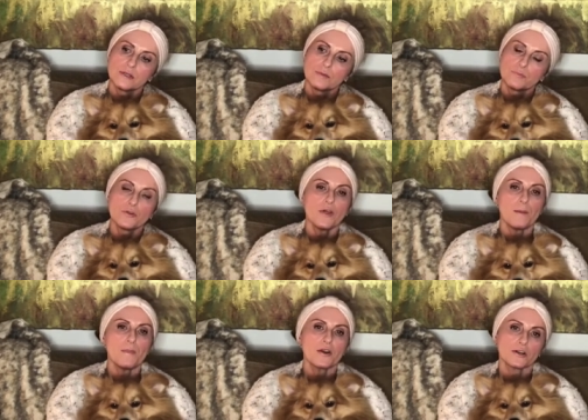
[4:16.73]
put that
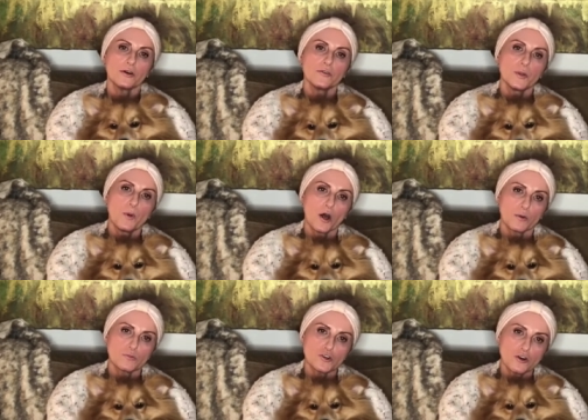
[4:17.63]
miracle in the bottom
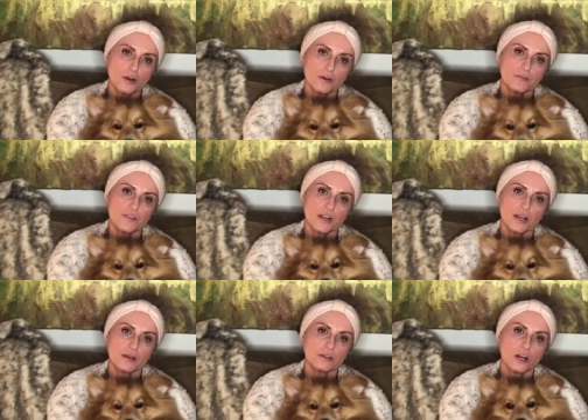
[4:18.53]
drawer of
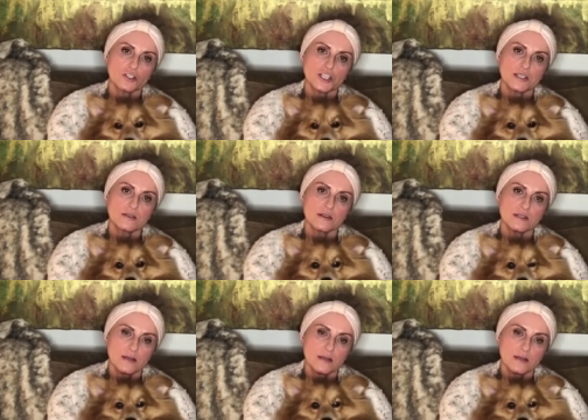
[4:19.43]
their consciousness,